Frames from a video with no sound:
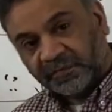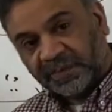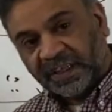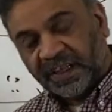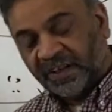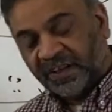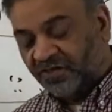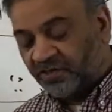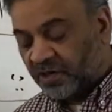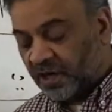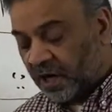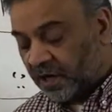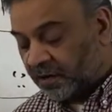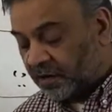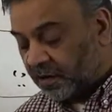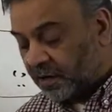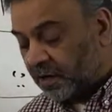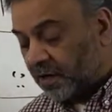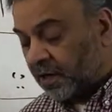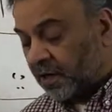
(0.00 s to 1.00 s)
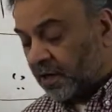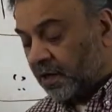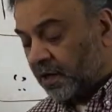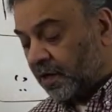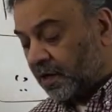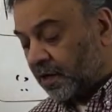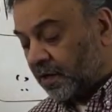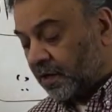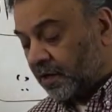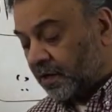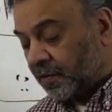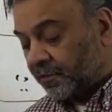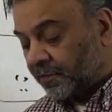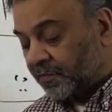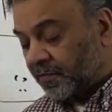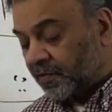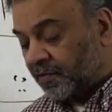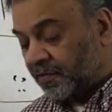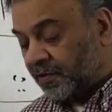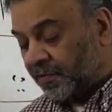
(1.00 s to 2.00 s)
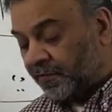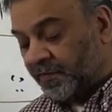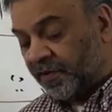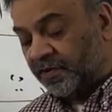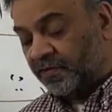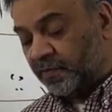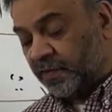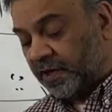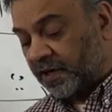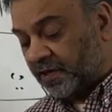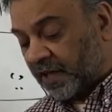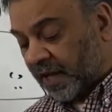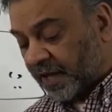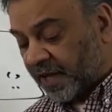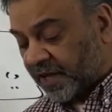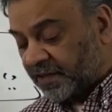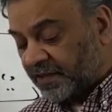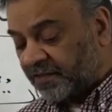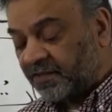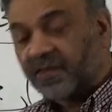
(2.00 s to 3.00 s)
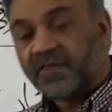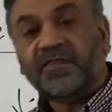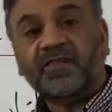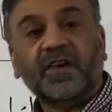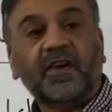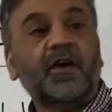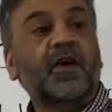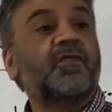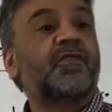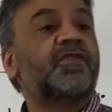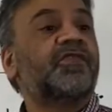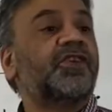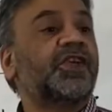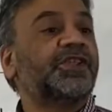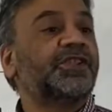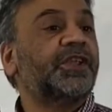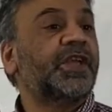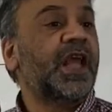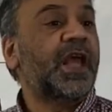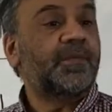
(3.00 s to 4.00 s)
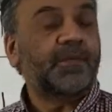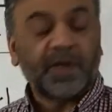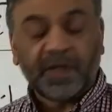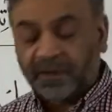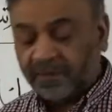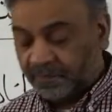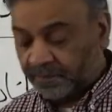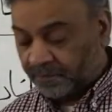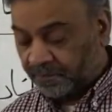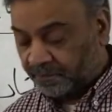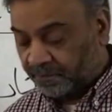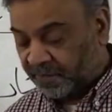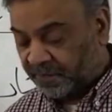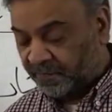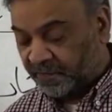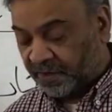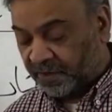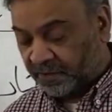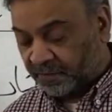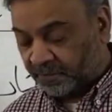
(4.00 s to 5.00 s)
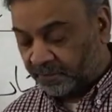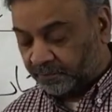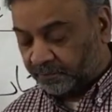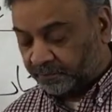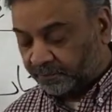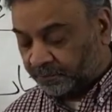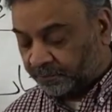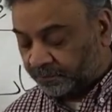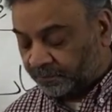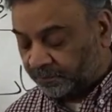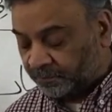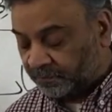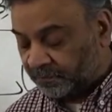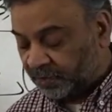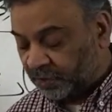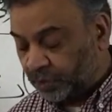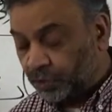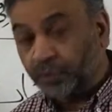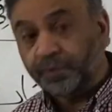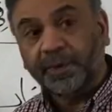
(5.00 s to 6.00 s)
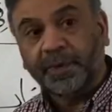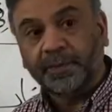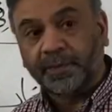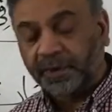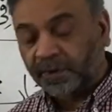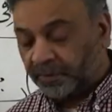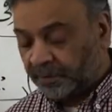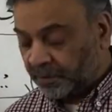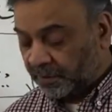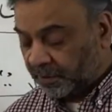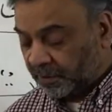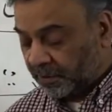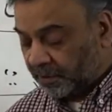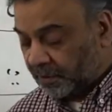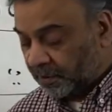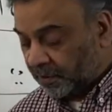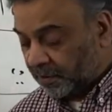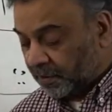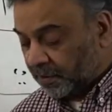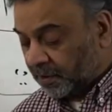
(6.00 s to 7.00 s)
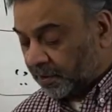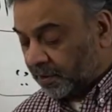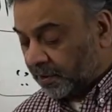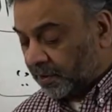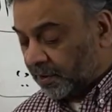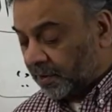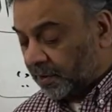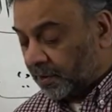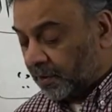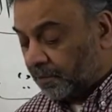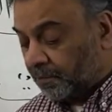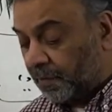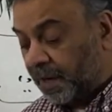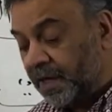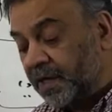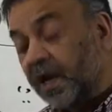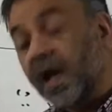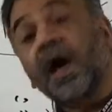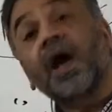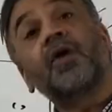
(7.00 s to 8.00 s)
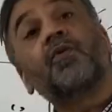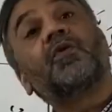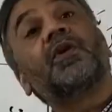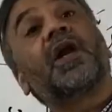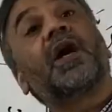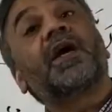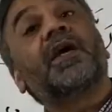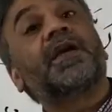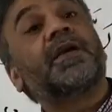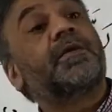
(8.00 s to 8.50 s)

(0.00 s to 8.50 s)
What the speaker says: Start. The first one, again this is a conversation happening between two people. Man haulai.